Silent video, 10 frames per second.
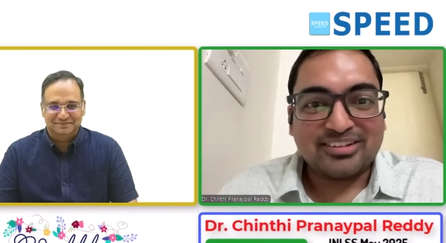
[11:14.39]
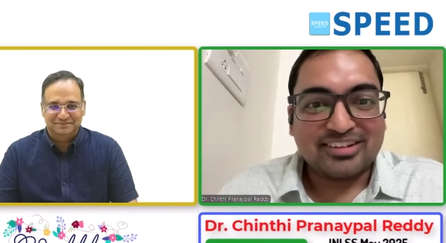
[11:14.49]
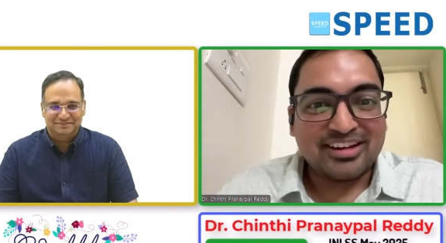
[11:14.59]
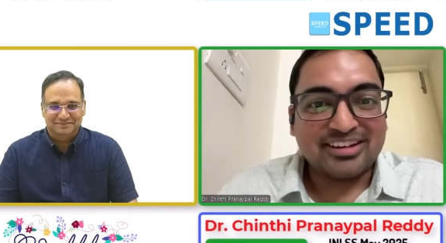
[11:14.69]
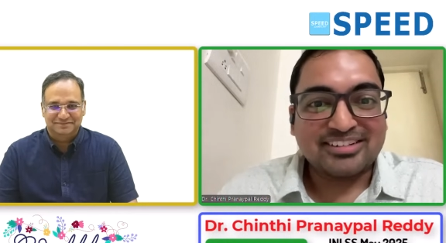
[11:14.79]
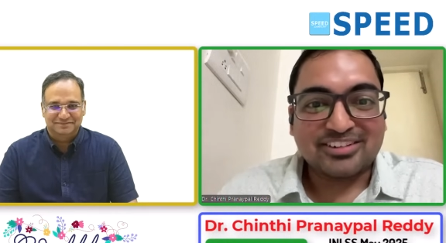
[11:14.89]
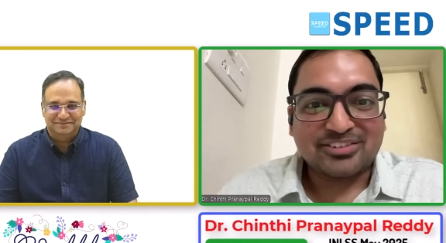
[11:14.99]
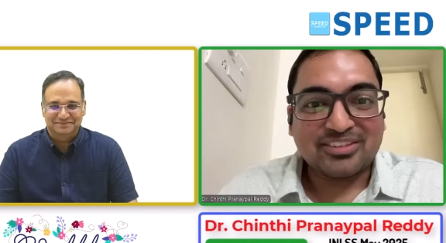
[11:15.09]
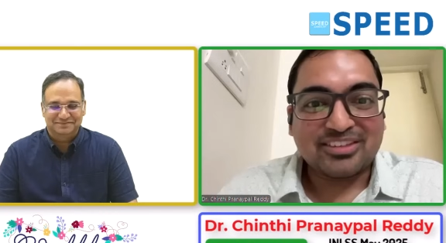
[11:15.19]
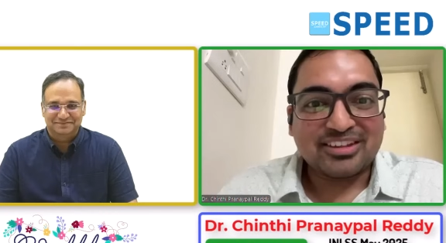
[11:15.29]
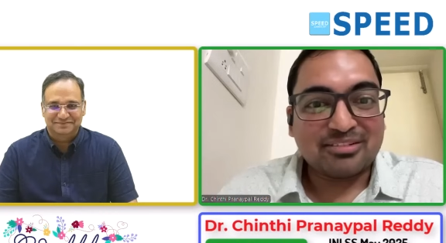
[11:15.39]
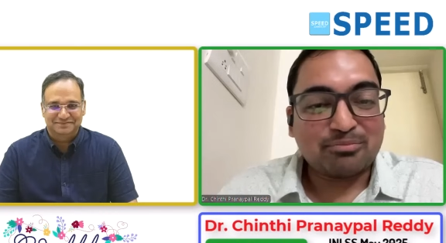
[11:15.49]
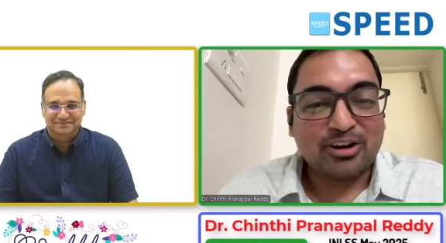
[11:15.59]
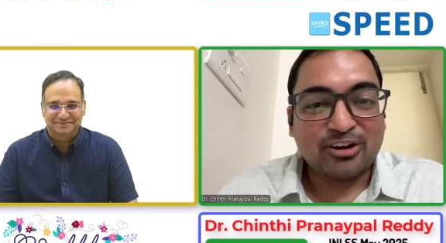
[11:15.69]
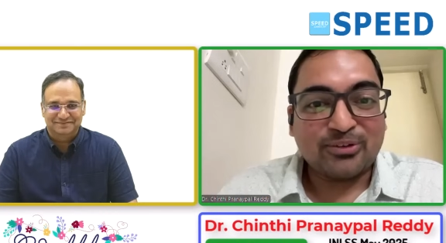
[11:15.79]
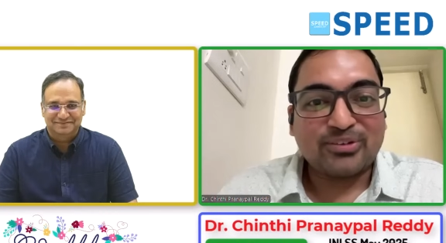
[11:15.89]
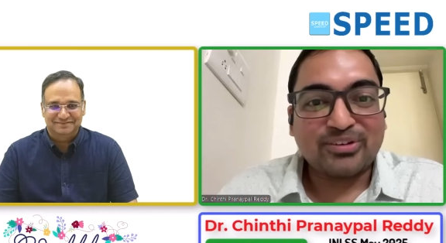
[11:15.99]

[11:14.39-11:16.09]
Speaker 1: Harish, Eshwant, Pranav,